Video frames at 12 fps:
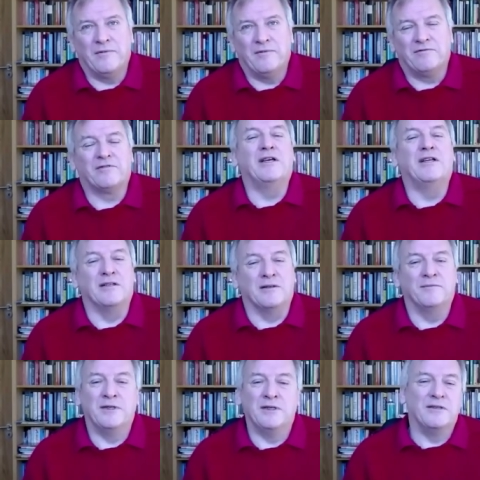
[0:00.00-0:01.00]

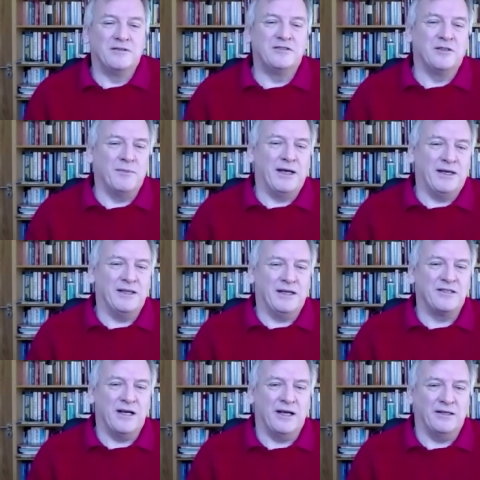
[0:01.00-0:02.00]
freedom to make that
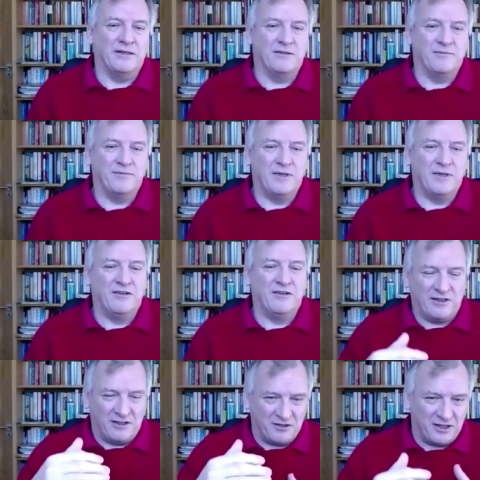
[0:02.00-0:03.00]
change
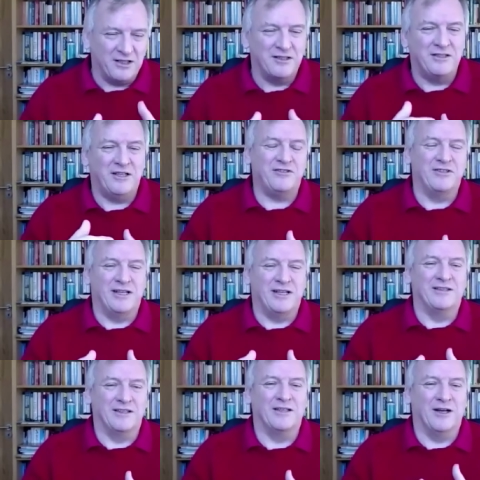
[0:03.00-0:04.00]
so there's a conditioning
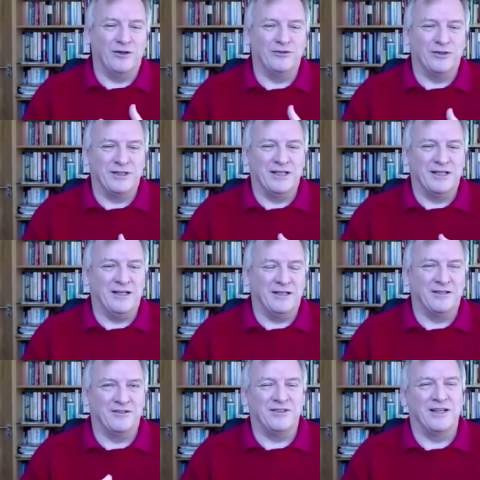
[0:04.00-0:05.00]
that goes on in, in
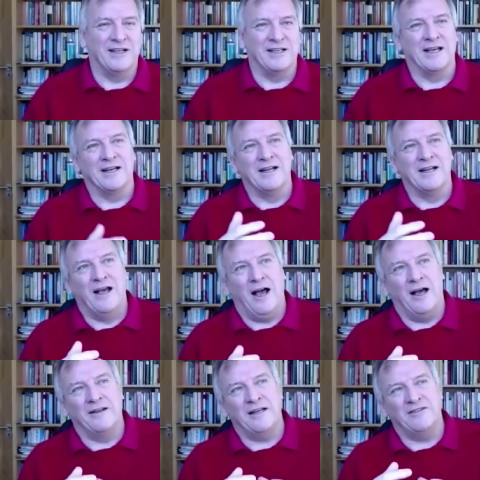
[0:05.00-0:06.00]
understanding that
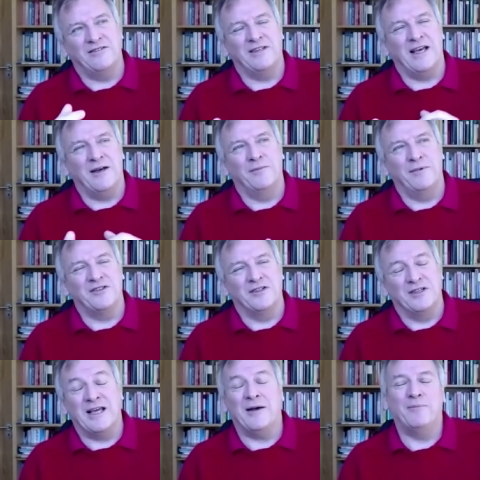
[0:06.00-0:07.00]
and yes the ambition
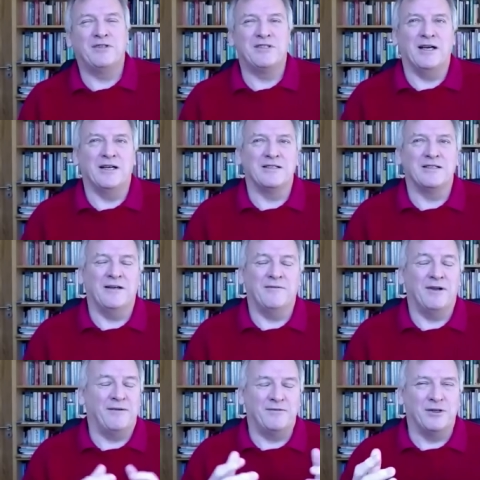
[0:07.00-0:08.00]
and the appetite and
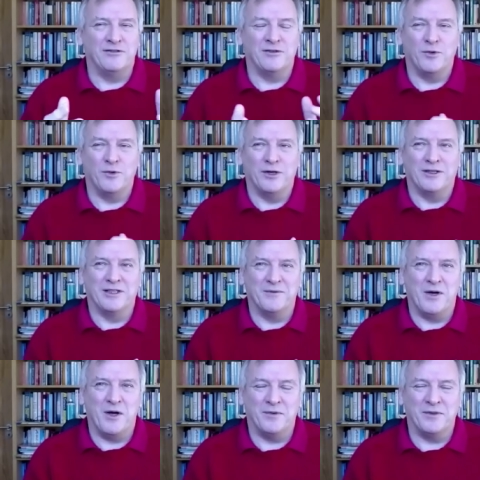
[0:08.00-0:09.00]
i'm doing some work at the
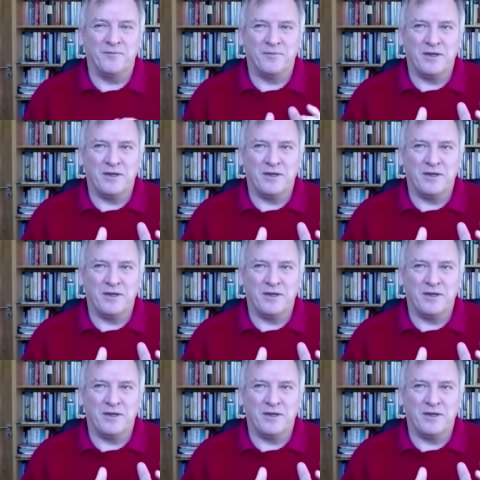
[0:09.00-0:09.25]
moment